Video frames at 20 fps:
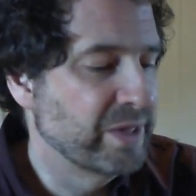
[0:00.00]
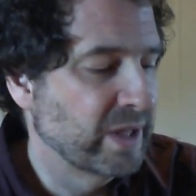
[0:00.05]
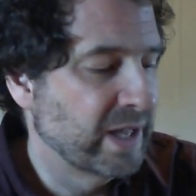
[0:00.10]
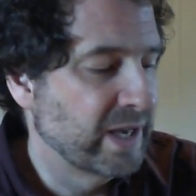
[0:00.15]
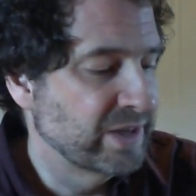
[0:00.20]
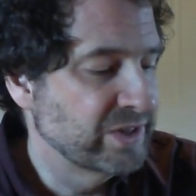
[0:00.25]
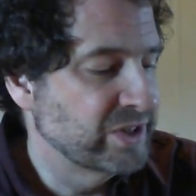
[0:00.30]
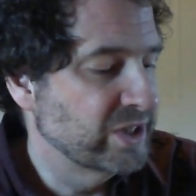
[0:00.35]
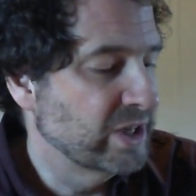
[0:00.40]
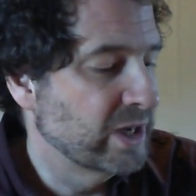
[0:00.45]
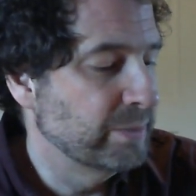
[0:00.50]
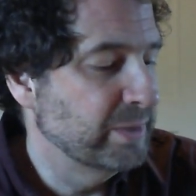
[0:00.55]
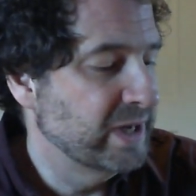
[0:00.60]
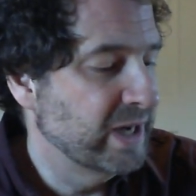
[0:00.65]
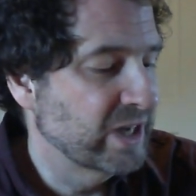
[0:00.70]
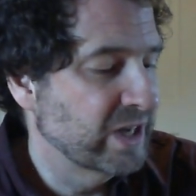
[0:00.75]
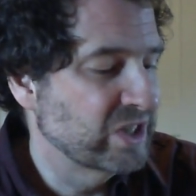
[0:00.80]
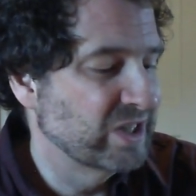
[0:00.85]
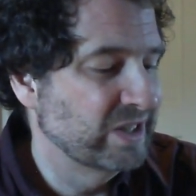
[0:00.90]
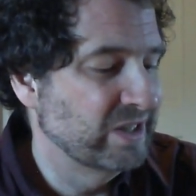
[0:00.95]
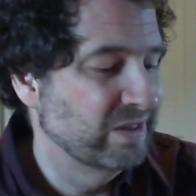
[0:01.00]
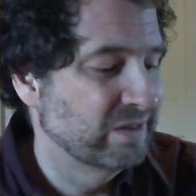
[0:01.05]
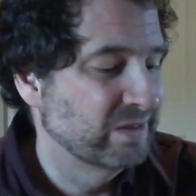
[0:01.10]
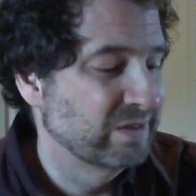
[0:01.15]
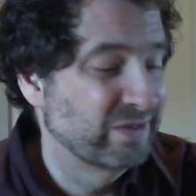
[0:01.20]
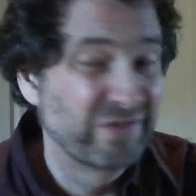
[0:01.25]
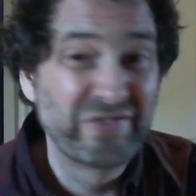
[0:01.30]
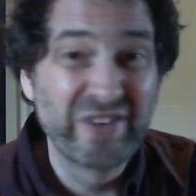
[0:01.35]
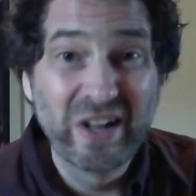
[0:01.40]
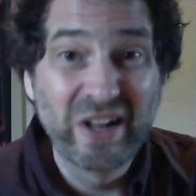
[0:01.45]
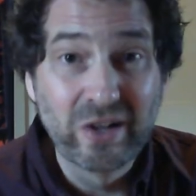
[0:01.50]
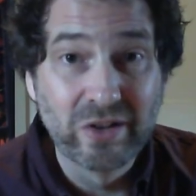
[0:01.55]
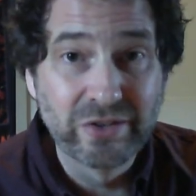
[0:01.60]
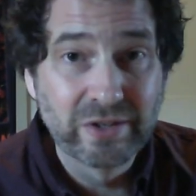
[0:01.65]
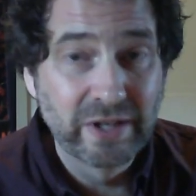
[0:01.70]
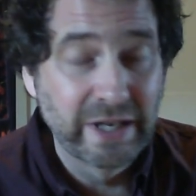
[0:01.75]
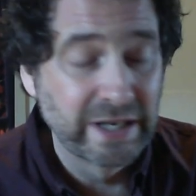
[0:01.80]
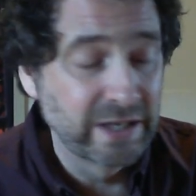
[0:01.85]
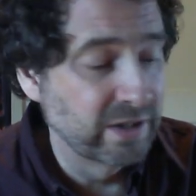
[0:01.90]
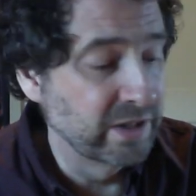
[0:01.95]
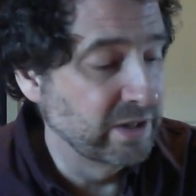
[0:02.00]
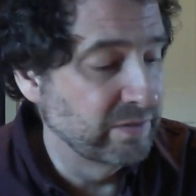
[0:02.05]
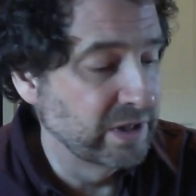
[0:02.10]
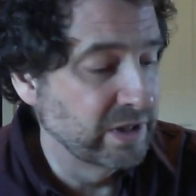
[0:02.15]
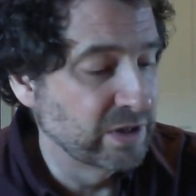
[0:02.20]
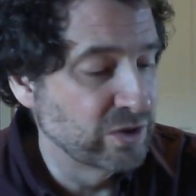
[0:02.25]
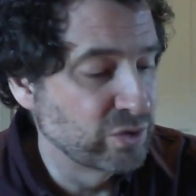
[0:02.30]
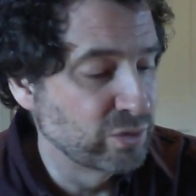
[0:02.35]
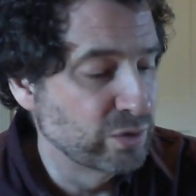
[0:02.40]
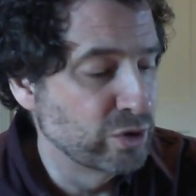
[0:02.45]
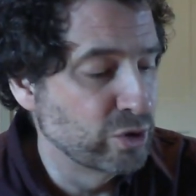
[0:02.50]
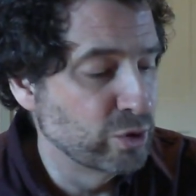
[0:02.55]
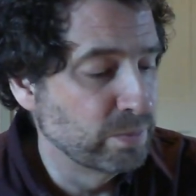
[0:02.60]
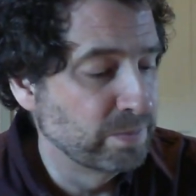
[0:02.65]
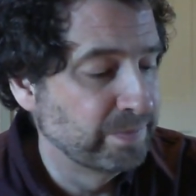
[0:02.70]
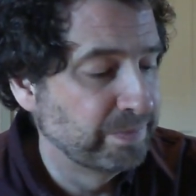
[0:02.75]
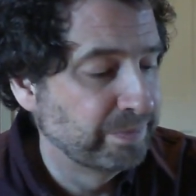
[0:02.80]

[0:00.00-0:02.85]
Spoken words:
last time he'd actually felt like leaving his room.